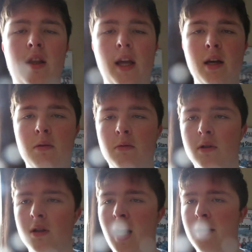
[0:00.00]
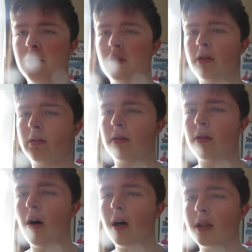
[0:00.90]
they would I would
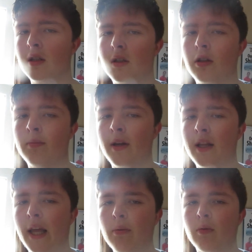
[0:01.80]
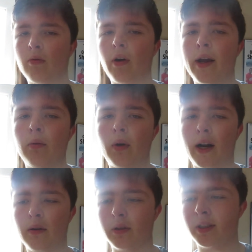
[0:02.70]
talk to them and they would write
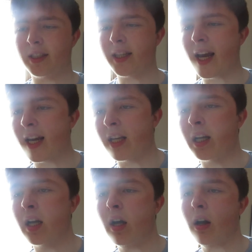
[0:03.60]
what I was saying